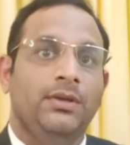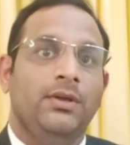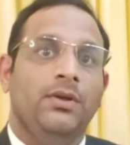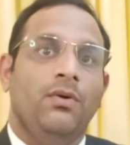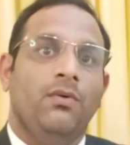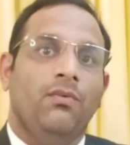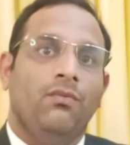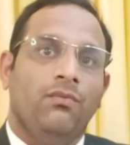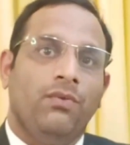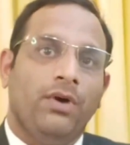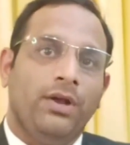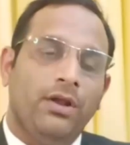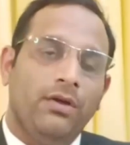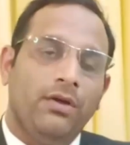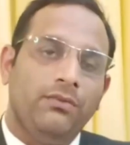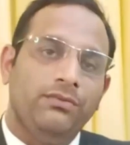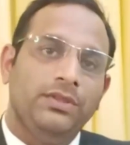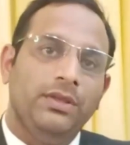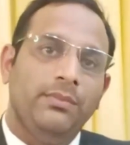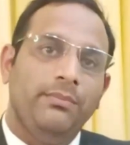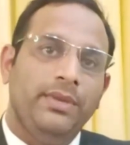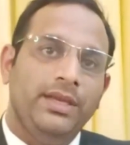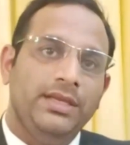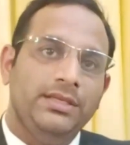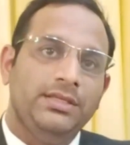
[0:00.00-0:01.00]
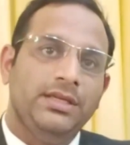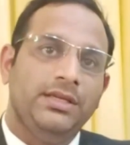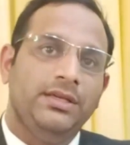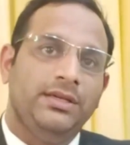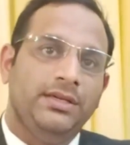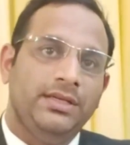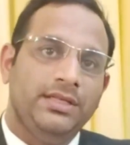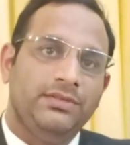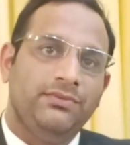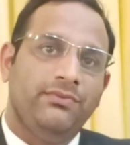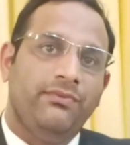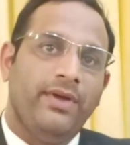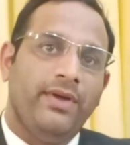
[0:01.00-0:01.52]
One of the major
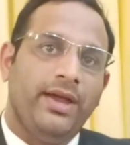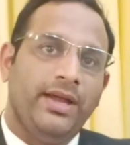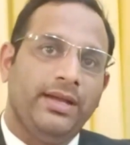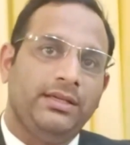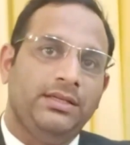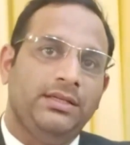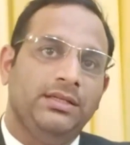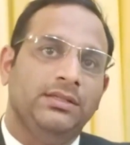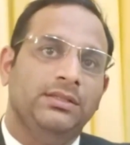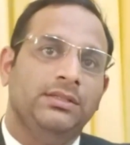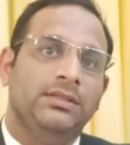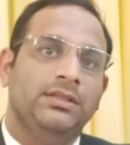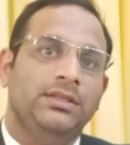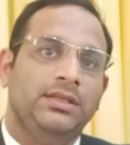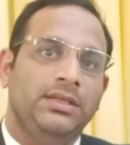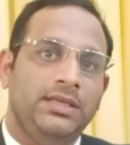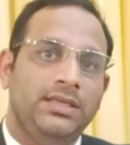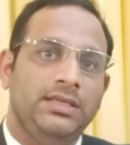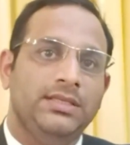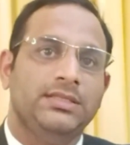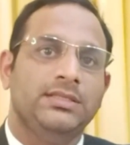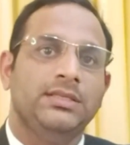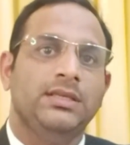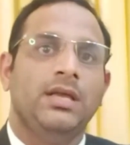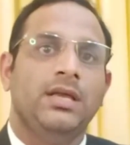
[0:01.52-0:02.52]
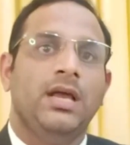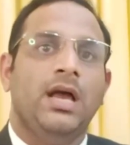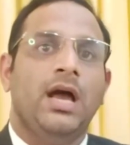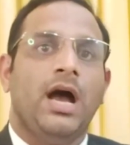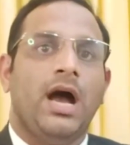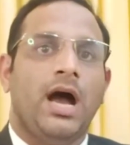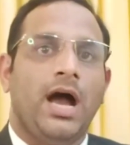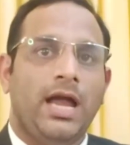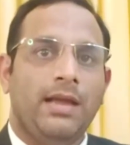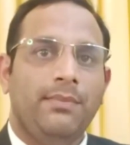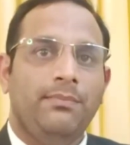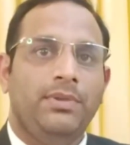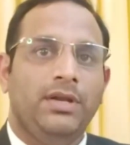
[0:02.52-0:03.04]
risk factor is
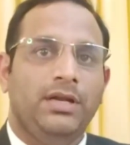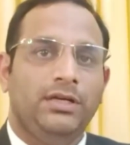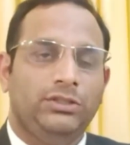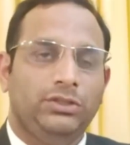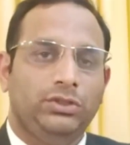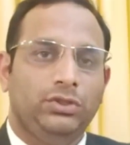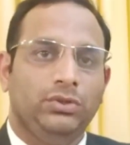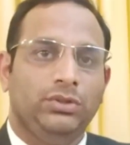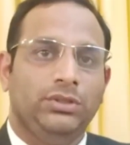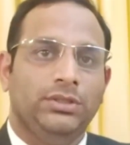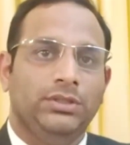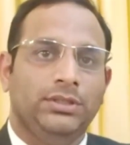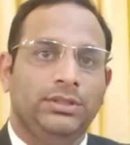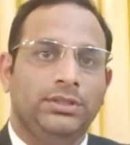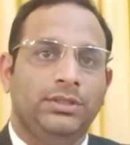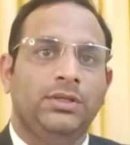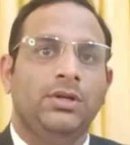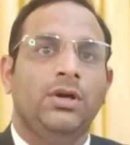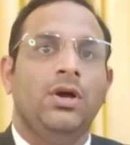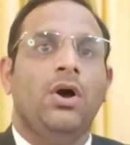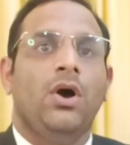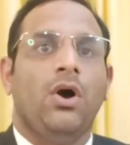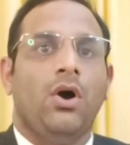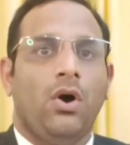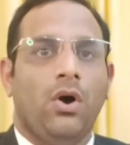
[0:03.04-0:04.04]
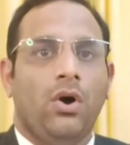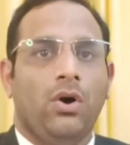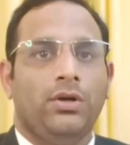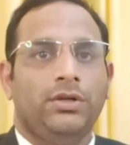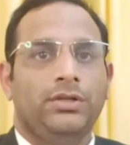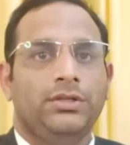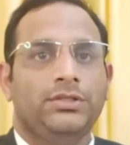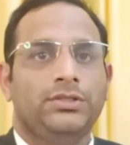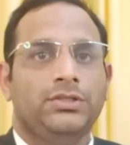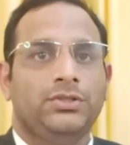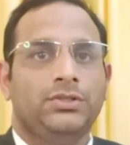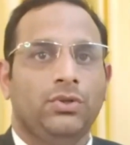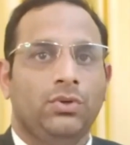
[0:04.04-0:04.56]
high blood sugar or
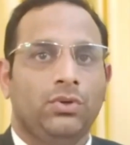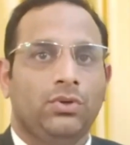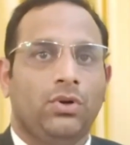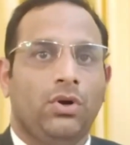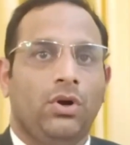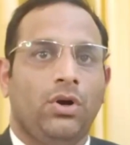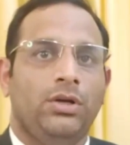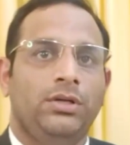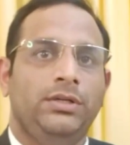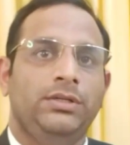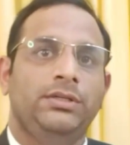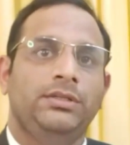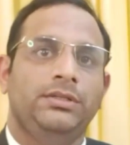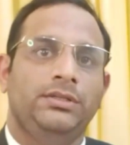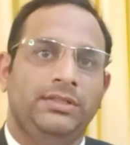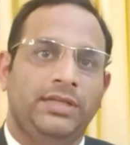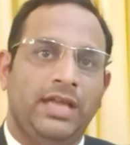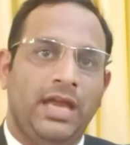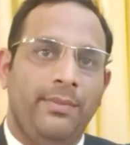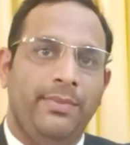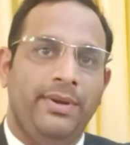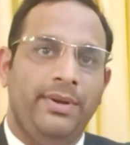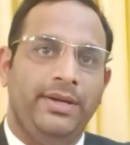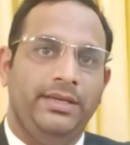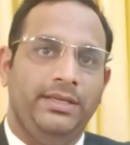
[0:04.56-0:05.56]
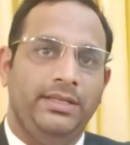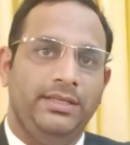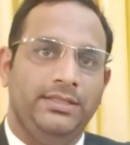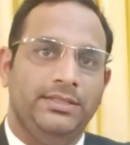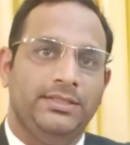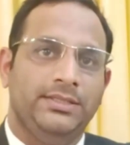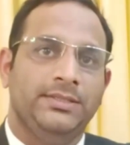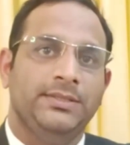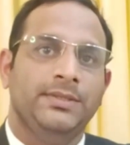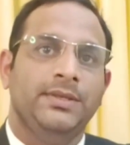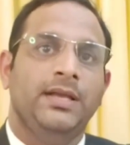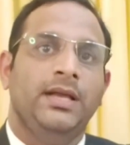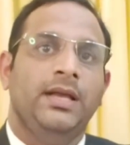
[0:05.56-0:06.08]
so-called diabetes.
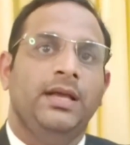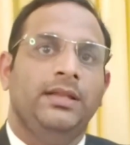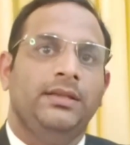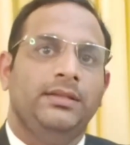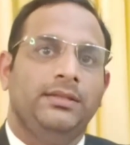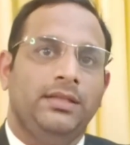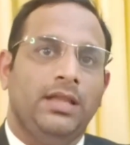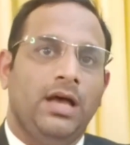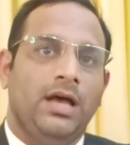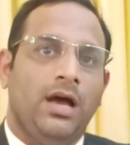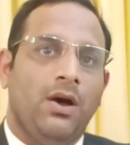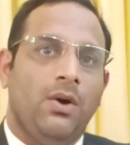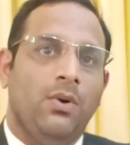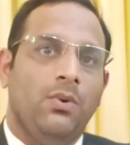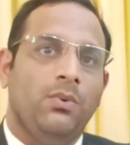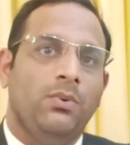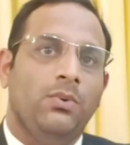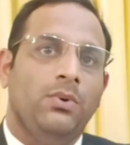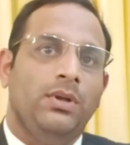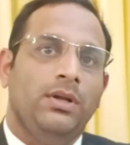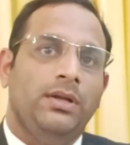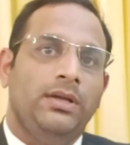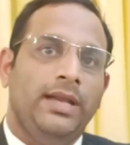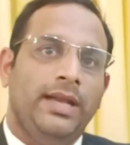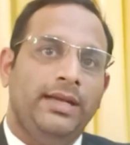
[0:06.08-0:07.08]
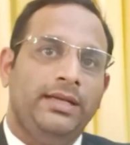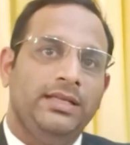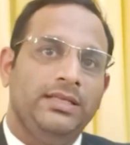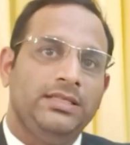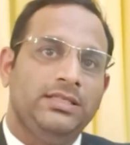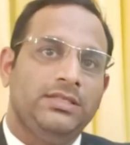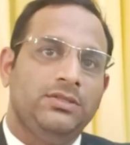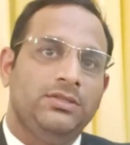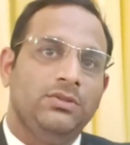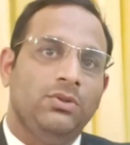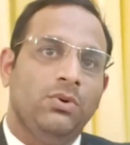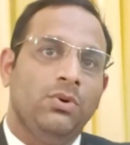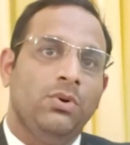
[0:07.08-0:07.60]
Now, let us
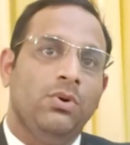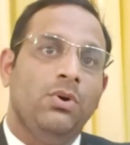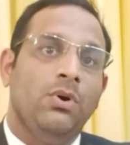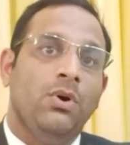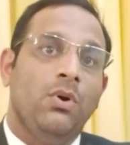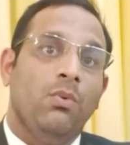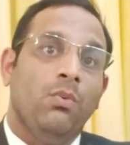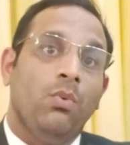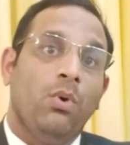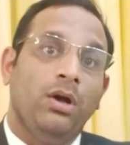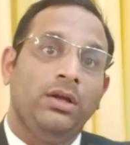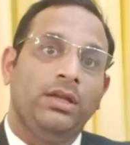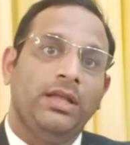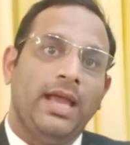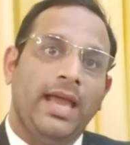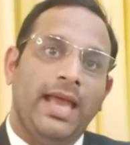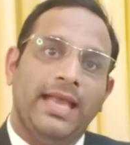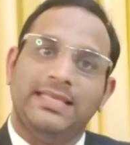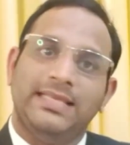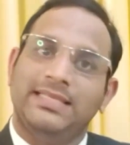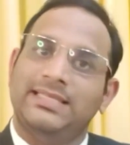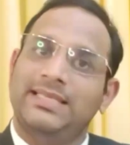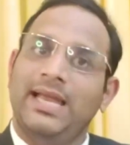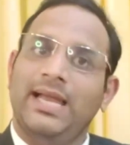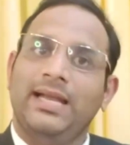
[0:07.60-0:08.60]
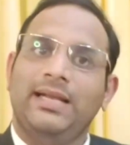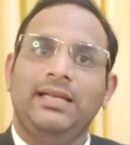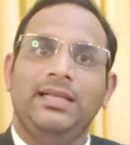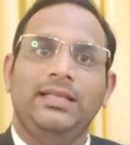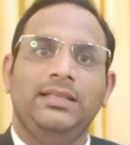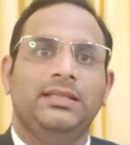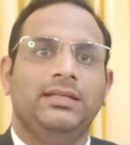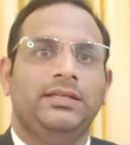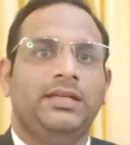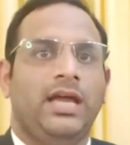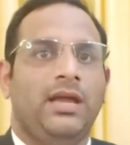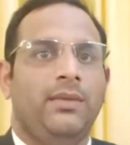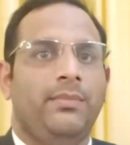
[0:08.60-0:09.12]
know what exactly the
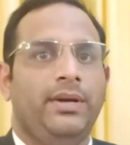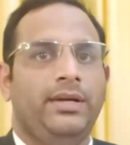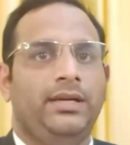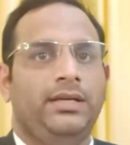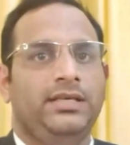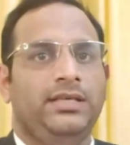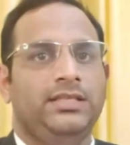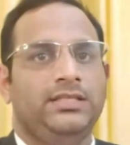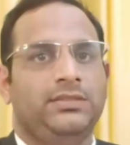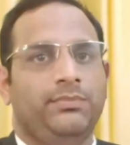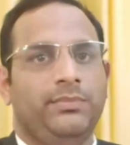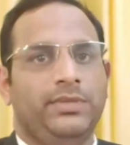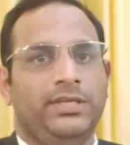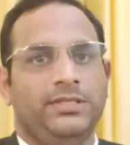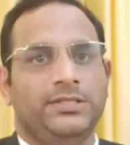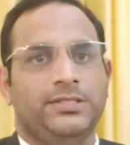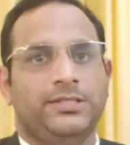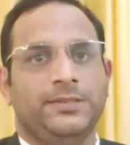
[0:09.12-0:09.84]
diabetes means.